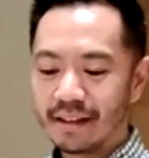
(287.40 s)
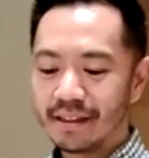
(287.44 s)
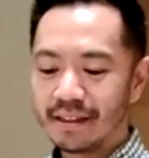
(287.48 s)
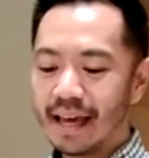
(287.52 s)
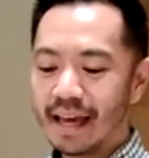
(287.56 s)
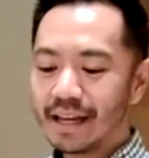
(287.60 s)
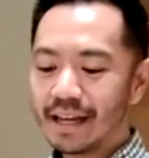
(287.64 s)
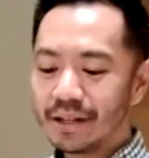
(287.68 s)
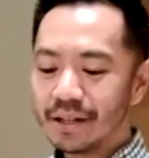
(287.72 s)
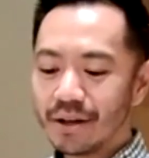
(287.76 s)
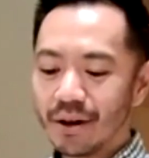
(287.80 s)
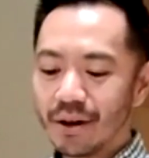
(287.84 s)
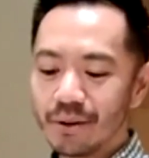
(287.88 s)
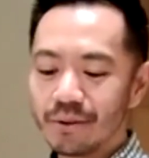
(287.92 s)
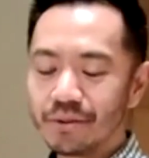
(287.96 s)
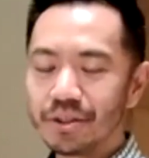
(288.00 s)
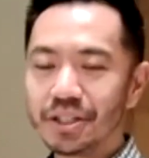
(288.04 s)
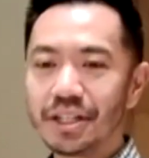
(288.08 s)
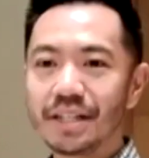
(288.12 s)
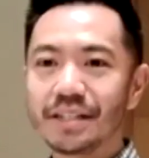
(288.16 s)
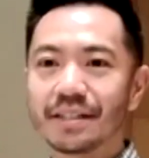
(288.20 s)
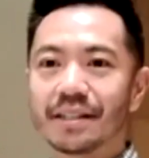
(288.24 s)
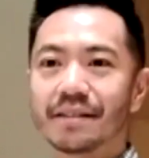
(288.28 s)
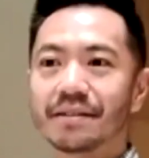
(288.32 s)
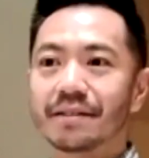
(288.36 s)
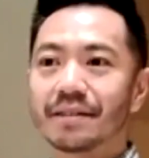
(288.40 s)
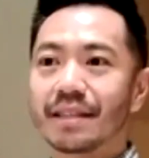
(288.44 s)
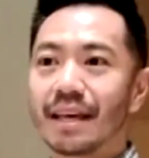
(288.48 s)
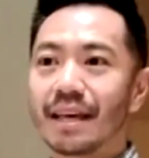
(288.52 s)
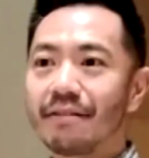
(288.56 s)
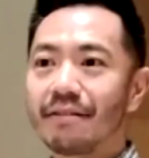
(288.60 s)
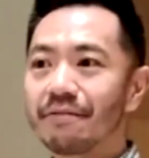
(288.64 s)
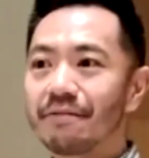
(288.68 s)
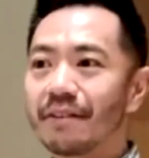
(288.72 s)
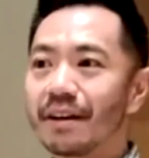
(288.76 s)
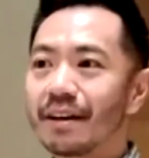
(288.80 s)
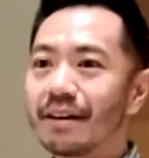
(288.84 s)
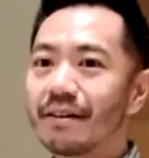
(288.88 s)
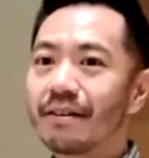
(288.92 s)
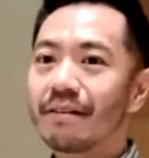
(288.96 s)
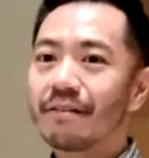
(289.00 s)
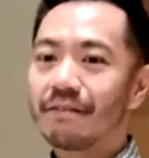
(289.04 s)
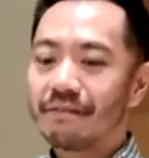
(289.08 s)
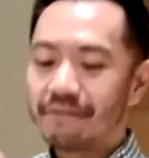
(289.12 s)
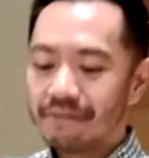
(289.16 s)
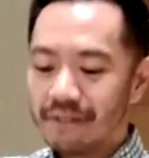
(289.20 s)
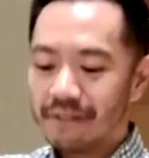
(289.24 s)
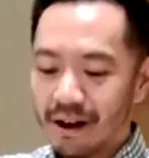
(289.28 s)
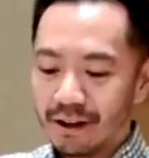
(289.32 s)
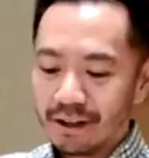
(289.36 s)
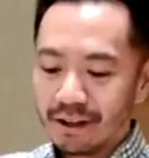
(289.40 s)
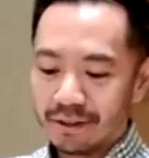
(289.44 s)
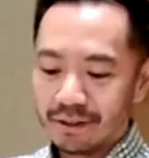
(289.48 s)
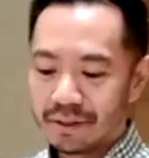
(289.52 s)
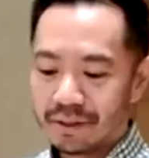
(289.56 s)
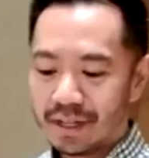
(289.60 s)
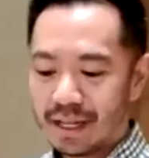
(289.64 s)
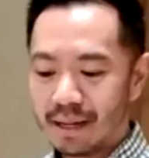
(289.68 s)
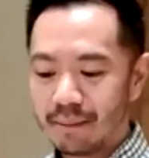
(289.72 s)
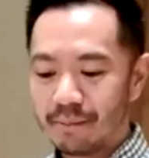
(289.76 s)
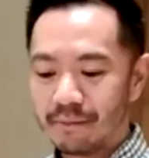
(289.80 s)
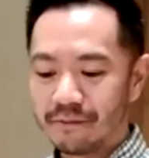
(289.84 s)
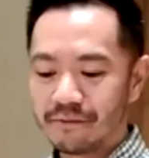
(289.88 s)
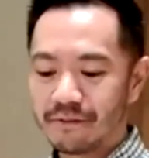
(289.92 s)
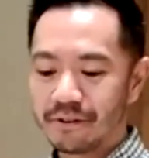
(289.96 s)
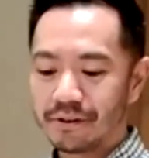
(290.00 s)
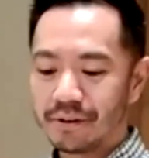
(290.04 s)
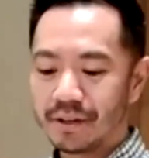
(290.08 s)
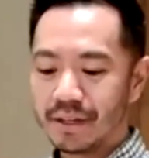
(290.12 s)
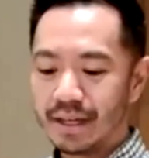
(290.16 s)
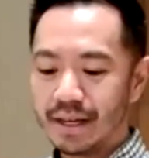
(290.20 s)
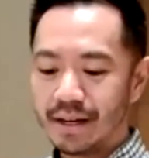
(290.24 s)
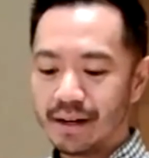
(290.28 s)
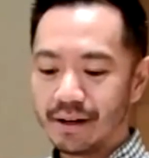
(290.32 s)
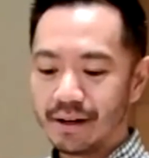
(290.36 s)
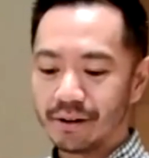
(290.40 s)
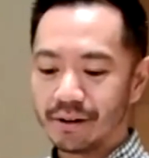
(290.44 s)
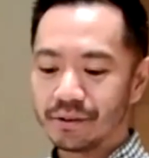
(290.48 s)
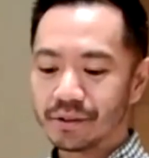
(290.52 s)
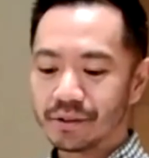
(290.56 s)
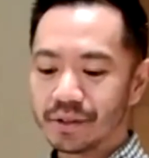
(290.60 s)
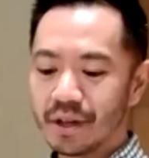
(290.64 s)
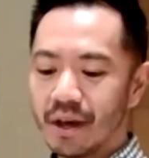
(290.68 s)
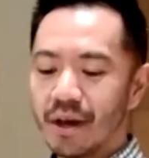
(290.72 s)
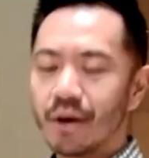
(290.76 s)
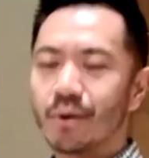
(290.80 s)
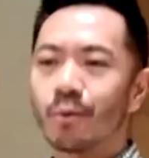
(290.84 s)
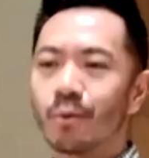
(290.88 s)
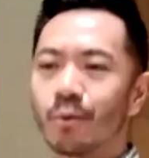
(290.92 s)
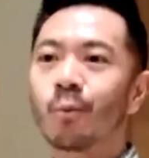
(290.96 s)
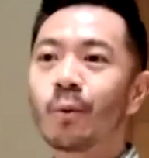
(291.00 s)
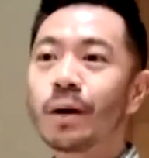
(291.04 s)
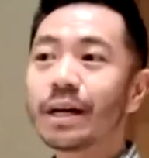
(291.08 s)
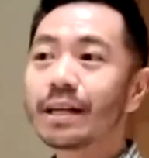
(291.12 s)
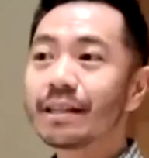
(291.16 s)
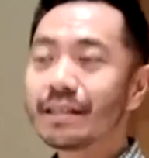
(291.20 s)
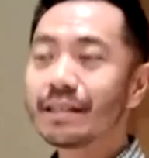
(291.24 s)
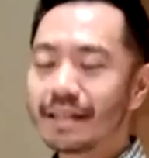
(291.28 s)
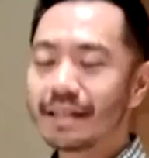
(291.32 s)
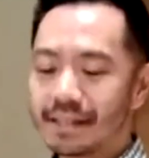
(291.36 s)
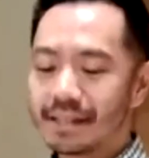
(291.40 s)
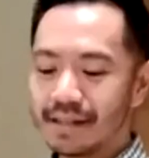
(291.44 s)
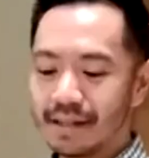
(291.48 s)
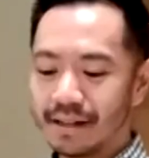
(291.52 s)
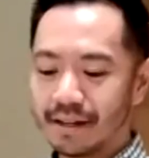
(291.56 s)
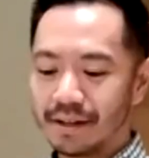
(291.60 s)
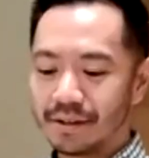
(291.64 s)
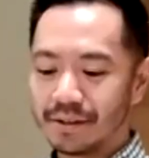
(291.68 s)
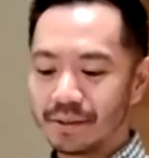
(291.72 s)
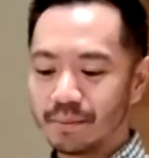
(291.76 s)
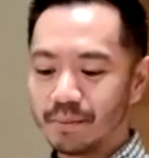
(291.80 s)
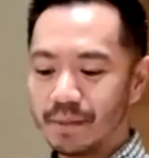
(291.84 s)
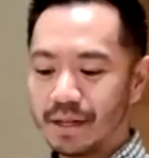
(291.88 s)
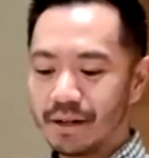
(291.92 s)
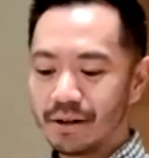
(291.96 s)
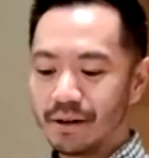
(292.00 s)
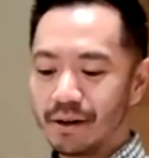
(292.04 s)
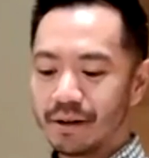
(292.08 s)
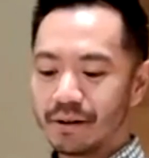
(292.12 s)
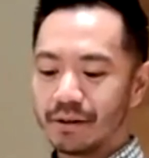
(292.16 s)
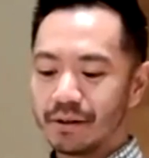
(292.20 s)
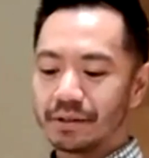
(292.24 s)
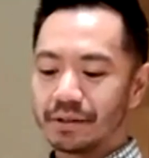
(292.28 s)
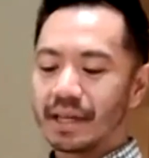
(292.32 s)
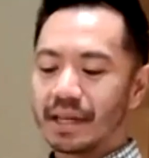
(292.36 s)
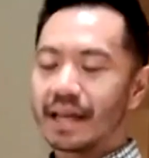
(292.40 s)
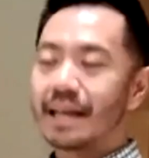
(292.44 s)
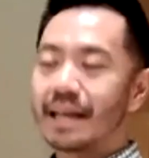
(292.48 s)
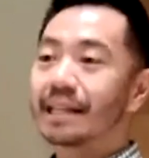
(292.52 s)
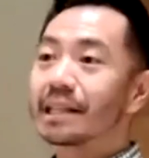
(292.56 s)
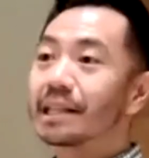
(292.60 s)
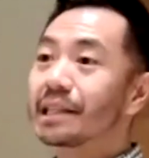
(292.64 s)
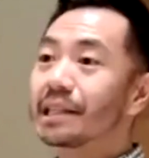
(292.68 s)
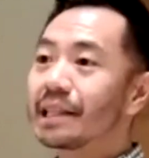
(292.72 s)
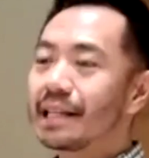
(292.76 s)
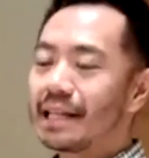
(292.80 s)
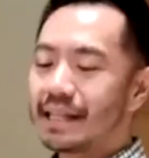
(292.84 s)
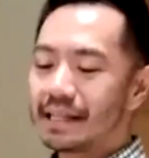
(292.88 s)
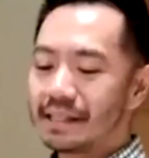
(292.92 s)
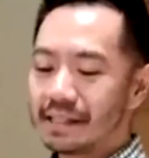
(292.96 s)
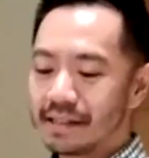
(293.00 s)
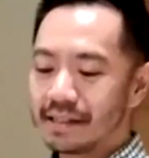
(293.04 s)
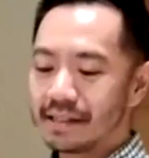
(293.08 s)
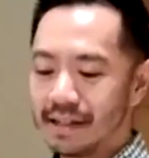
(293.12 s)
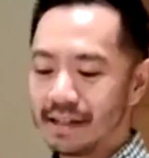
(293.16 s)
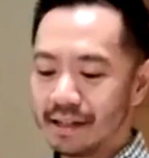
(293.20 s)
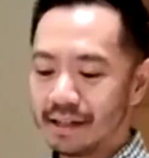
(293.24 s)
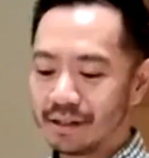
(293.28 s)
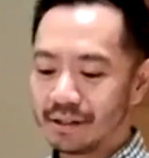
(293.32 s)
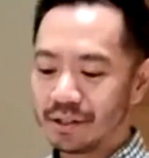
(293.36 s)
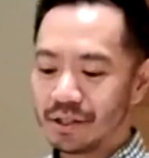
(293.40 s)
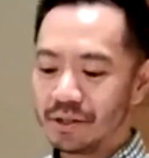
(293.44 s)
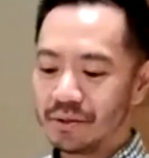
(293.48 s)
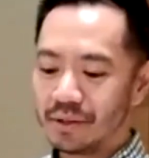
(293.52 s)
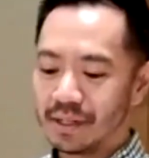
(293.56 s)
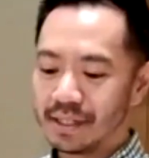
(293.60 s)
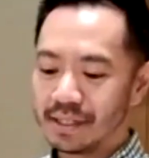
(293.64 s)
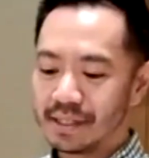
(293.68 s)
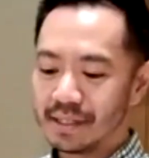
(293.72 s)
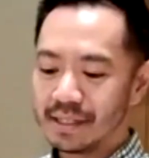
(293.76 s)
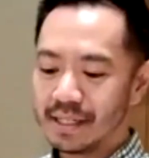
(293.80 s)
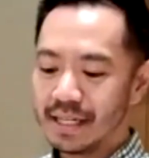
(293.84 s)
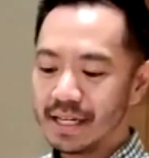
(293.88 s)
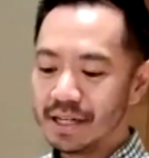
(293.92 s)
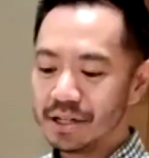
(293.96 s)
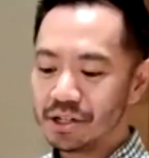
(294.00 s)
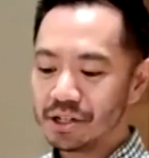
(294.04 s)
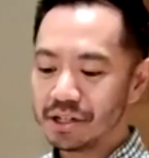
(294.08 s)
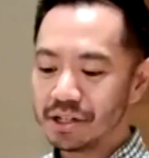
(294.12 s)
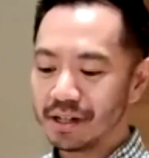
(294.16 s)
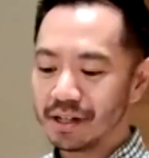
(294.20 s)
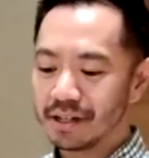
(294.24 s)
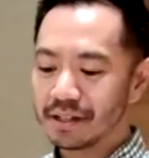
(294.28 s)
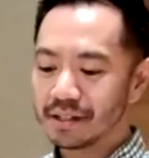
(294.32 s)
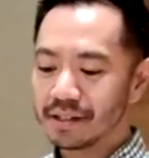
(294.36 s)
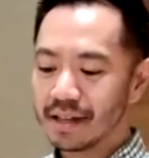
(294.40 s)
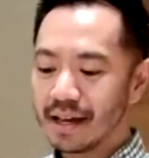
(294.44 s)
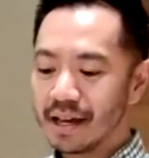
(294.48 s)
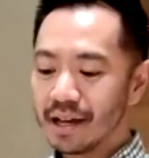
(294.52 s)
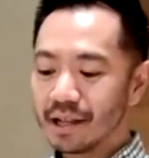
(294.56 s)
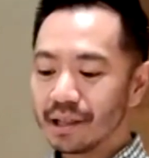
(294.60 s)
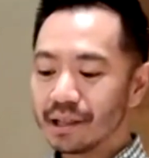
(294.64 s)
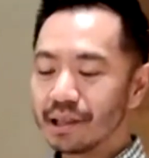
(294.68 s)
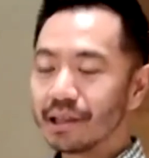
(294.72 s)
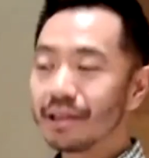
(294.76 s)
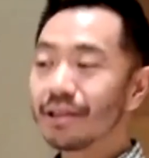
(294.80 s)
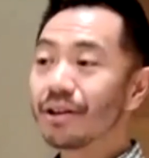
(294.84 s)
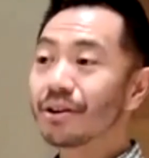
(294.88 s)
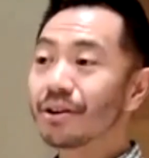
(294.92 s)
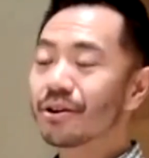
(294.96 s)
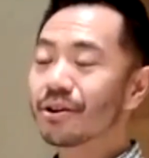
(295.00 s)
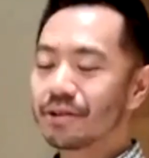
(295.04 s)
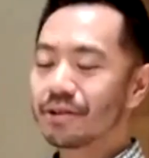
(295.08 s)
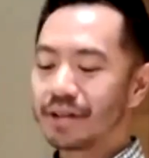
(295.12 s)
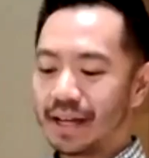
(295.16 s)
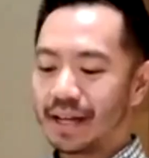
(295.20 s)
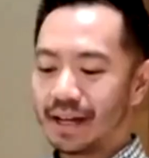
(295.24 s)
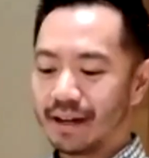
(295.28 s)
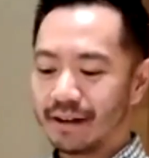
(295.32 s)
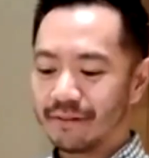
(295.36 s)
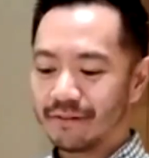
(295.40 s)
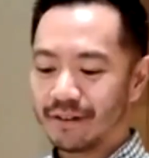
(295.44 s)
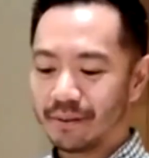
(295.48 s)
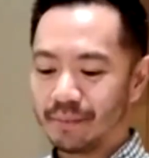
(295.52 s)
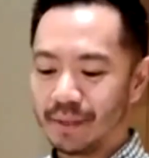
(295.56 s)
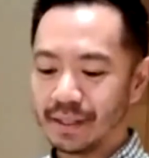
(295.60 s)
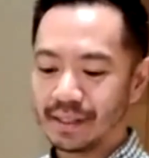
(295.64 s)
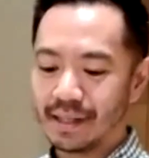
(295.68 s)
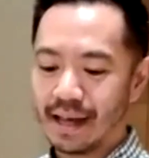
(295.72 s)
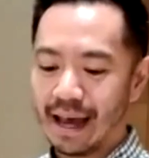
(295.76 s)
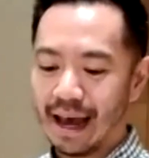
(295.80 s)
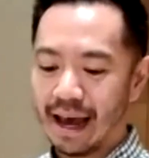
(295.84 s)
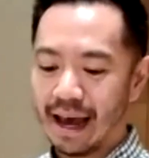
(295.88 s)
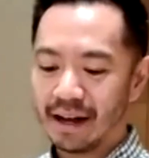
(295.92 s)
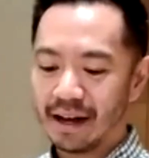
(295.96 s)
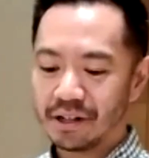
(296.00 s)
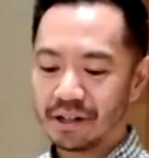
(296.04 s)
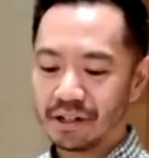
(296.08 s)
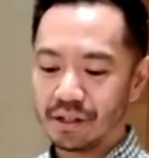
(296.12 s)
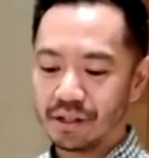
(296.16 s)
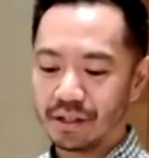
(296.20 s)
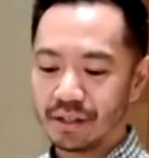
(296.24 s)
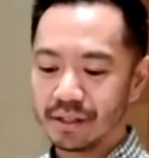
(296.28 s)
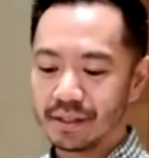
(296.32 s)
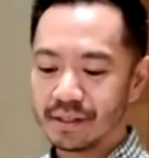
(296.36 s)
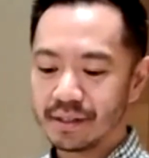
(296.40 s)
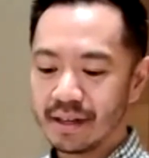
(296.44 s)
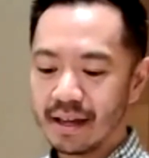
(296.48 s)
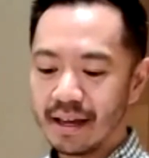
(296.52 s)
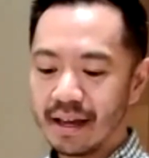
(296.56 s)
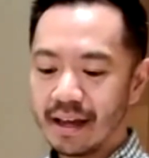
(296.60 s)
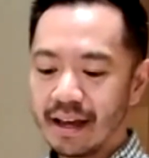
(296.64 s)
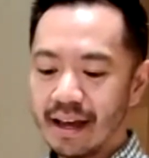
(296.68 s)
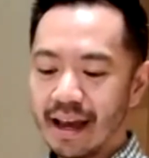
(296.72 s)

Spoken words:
They know Jesus. They've followed him for years, witnessing his miracles, listening to his teachings, learning from his actions,